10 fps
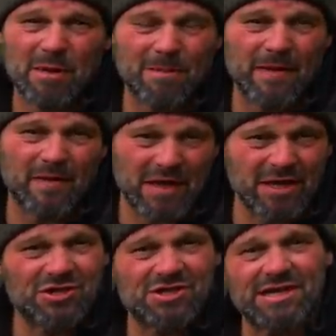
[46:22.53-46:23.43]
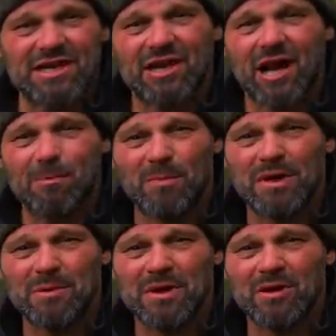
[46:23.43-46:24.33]
It meant that he could still
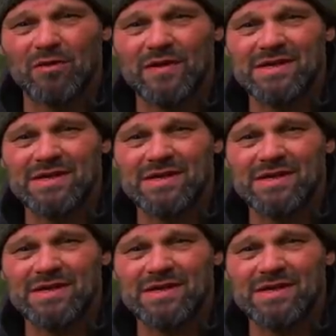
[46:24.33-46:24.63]
accompany me on